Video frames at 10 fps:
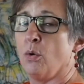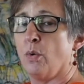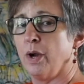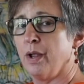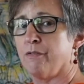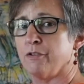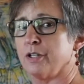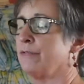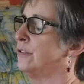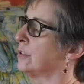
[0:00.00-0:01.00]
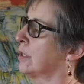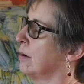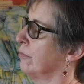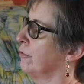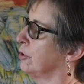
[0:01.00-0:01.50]
wherever it feels
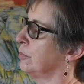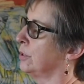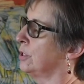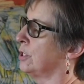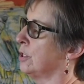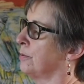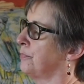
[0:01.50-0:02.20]
comfortable to you.